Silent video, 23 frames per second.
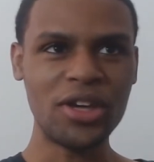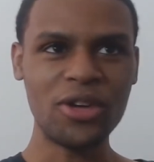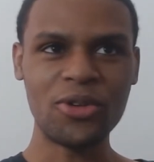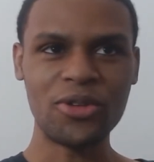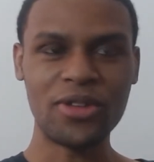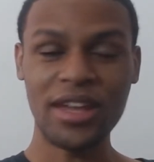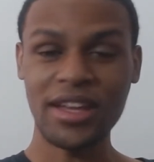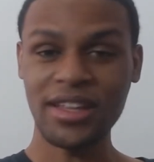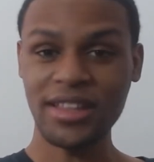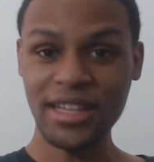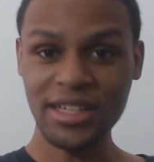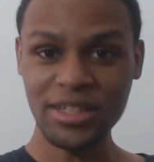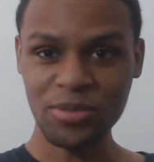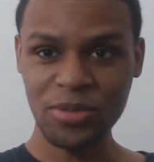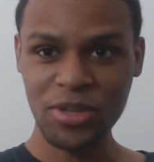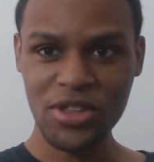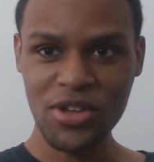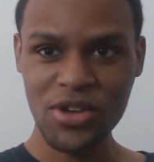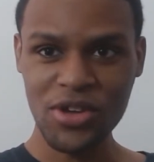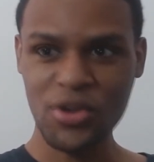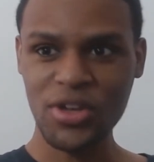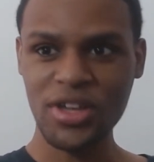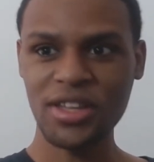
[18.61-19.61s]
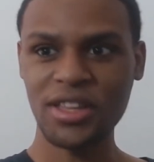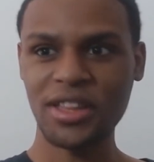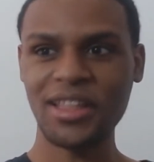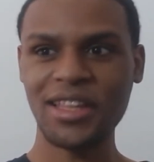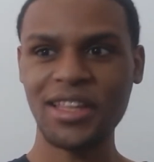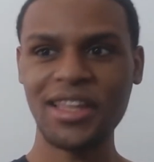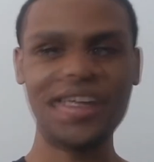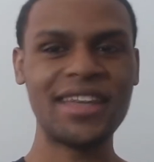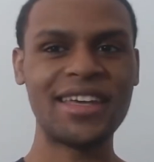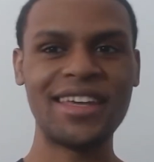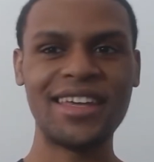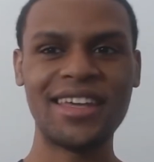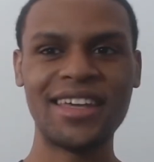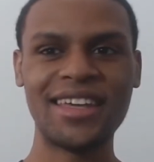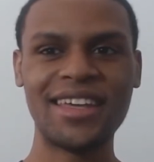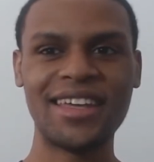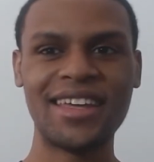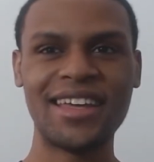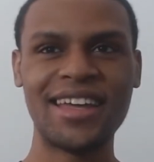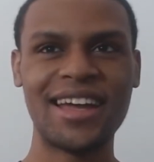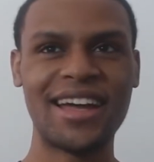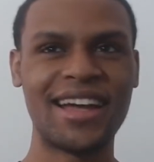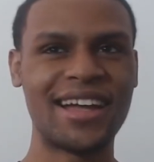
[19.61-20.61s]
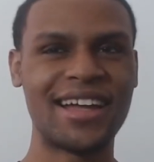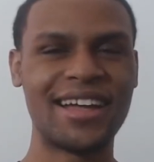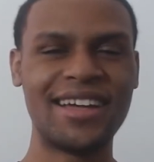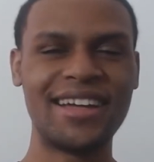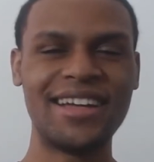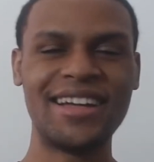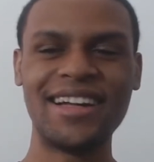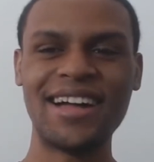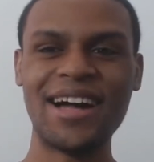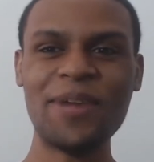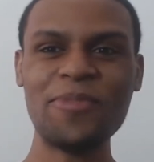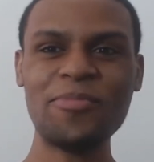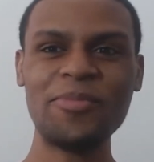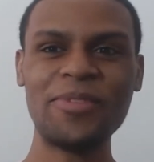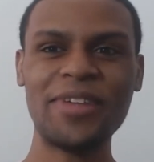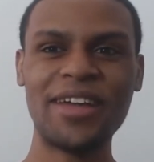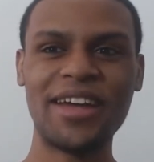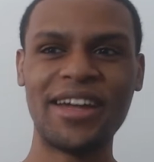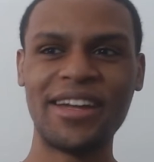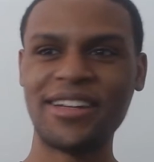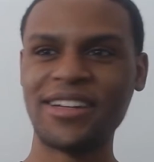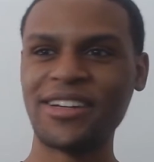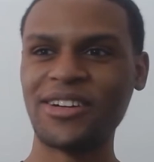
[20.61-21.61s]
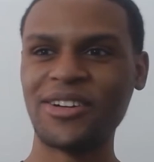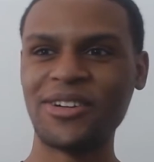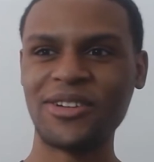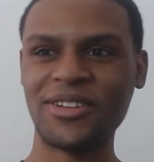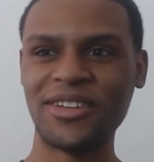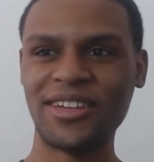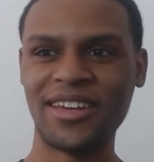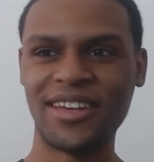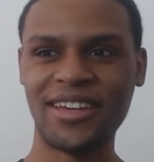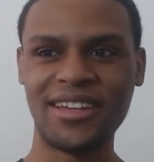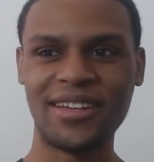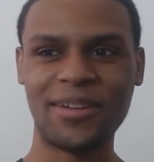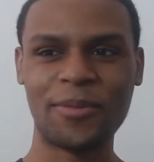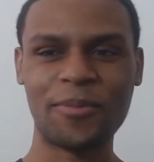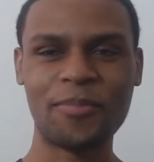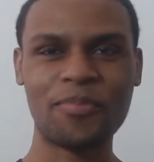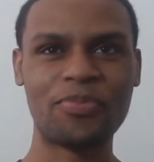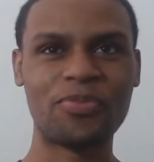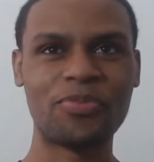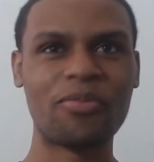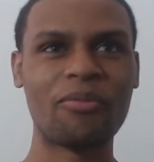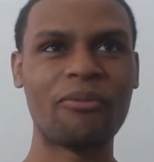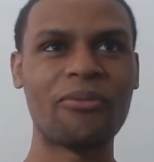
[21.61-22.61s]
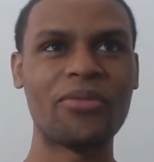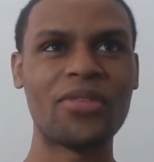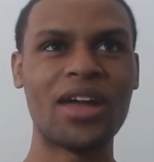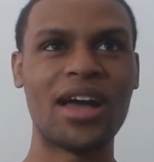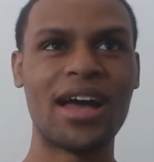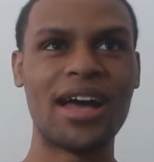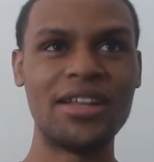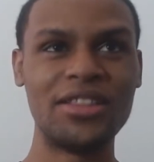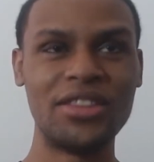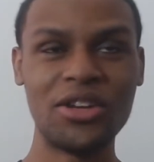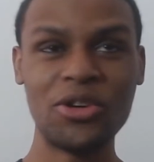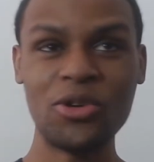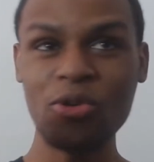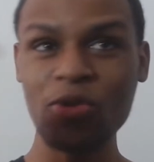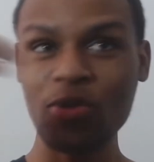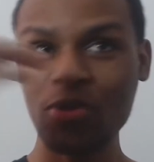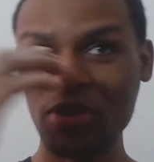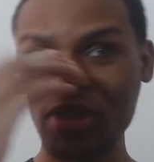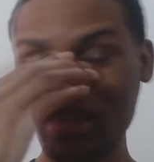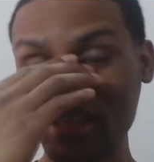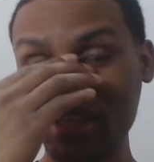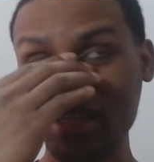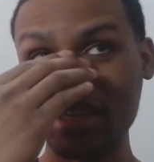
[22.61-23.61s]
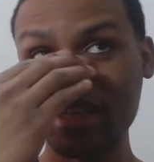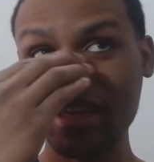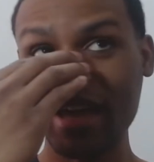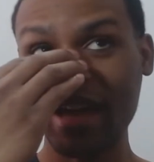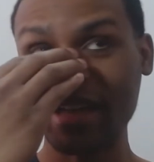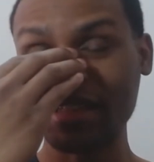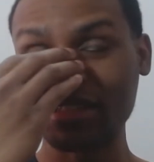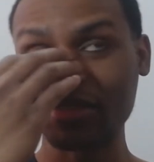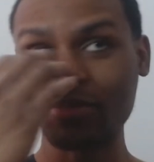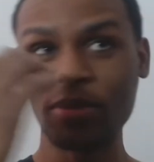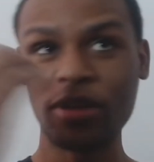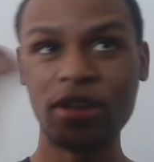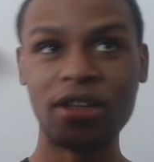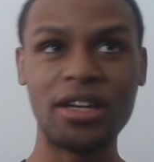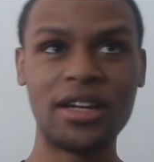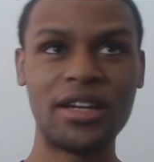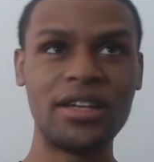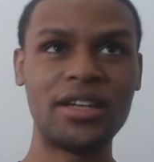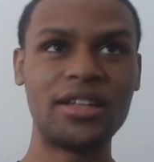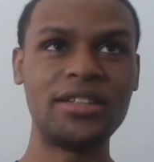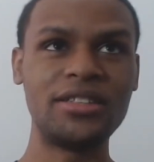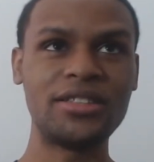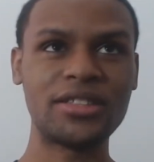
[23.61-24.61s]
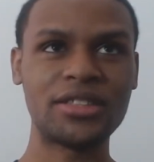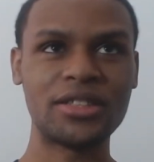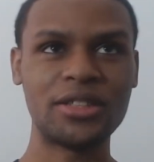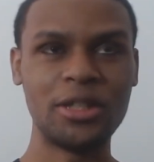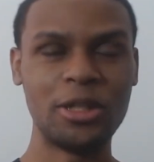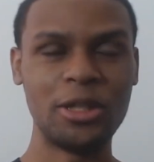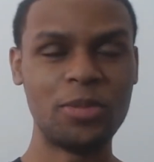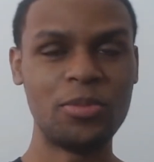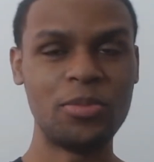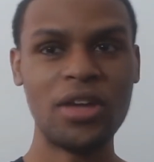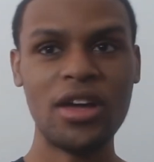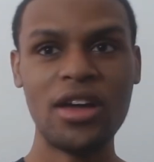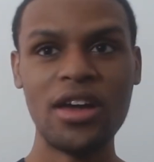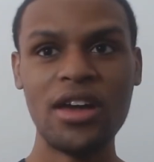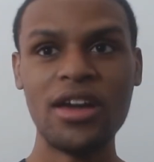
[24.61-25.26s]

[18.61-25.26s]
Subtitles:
Like, that's Midoriya thinking. I'm like, okay, I know he hasn't been getting any sleep.